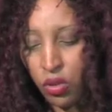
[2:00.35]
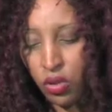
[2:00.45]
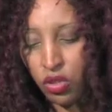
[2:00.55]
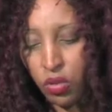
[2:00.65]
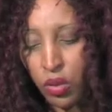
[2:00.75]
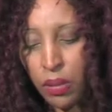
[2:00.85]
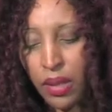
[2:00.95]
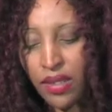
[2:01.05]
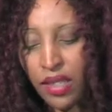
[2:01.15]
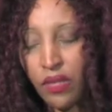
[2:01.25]
also
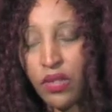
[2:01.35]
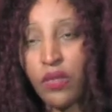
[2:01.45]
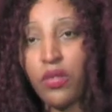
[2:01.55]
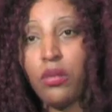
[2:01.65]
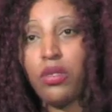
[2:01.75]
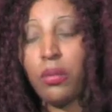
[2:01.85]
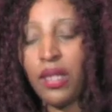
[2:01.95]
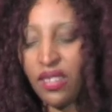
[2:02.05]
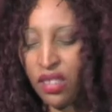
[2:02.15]
women suffering from domestic